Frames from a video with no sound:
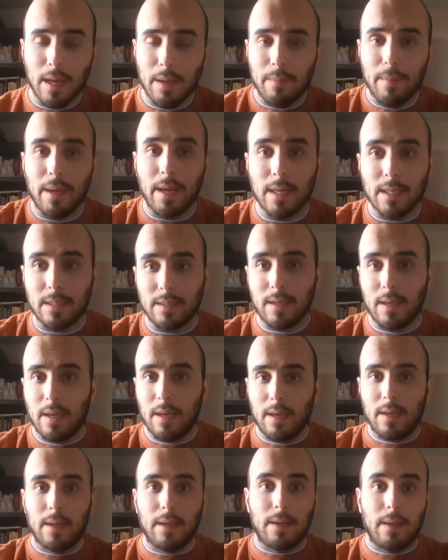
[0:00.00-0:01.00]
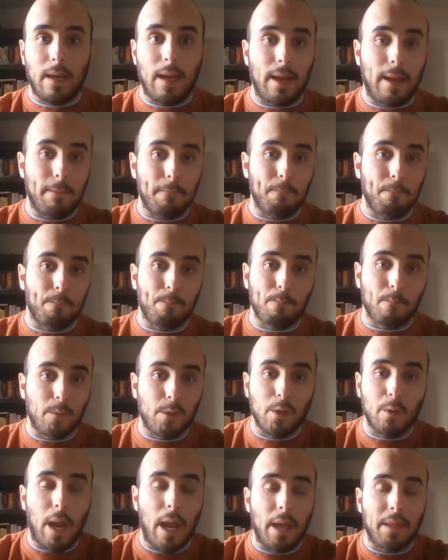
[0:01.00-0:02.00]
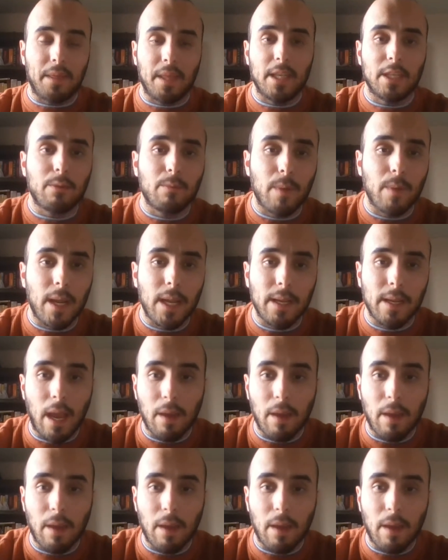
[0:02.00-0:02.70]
Because though at this rate,